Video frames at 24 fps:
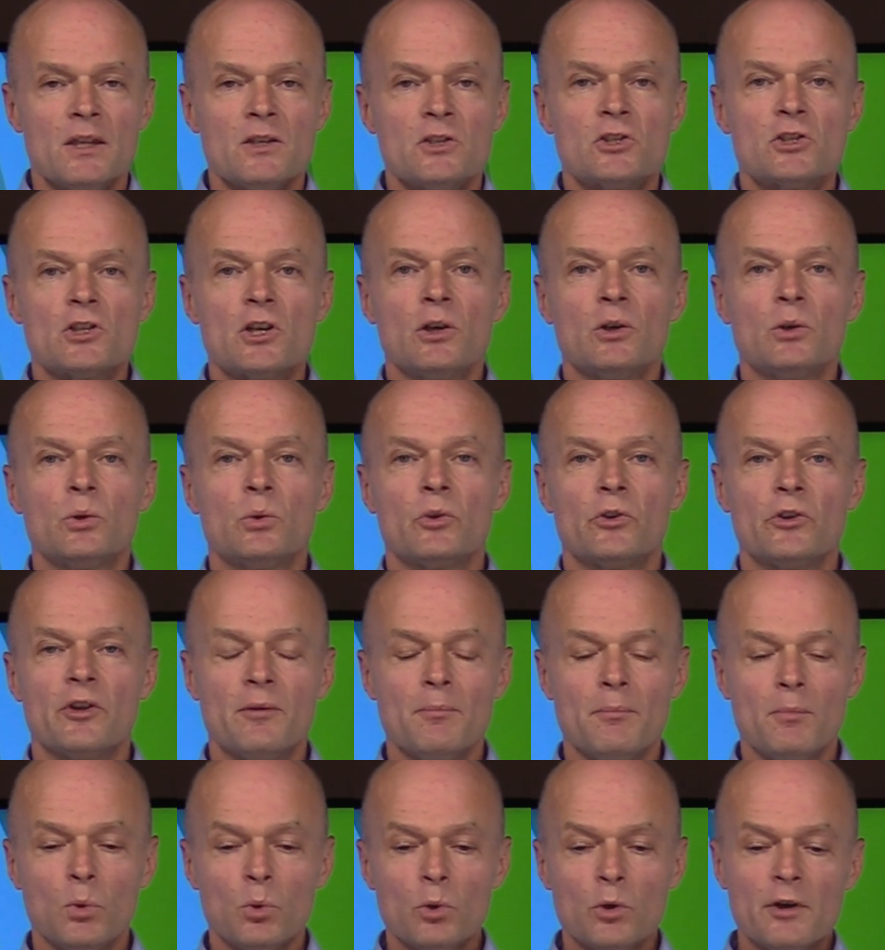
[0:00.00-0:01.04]
So the
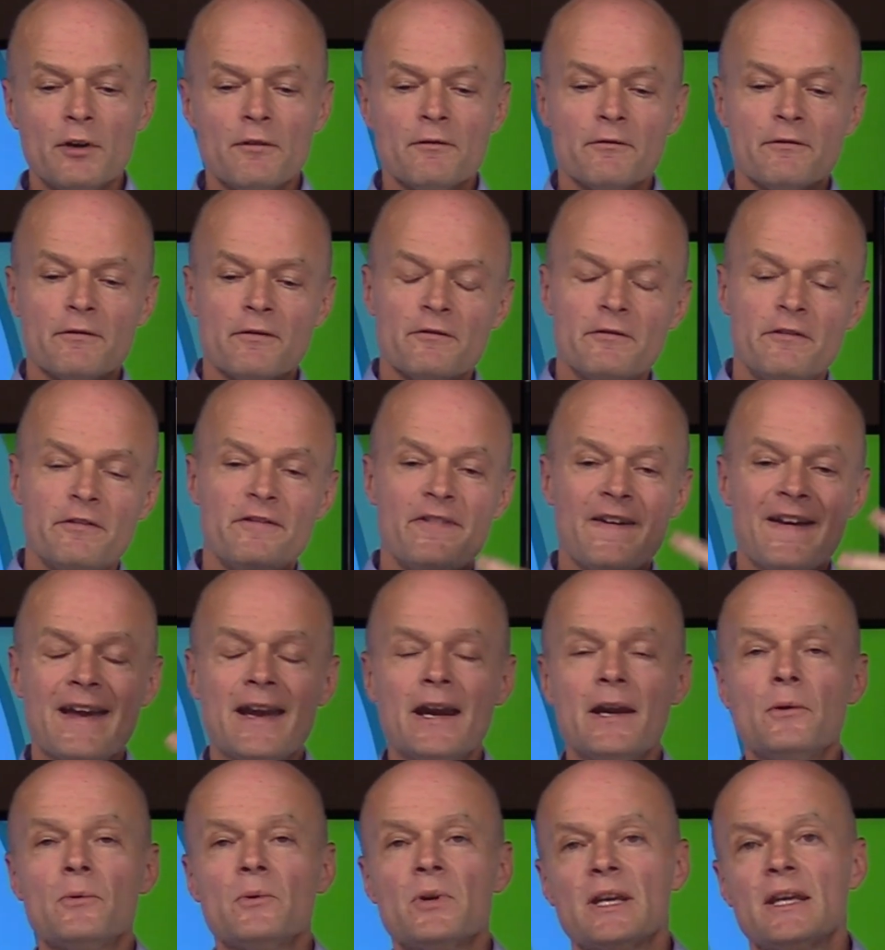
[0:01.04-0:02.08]
more
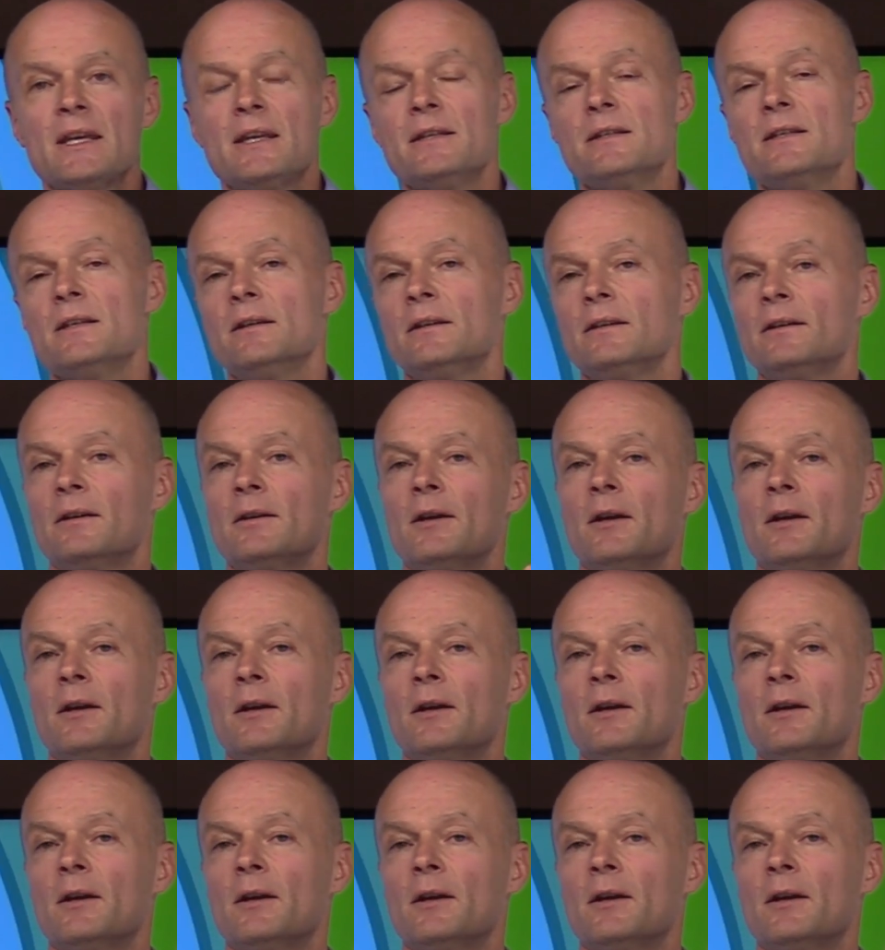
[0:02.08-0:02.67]
varied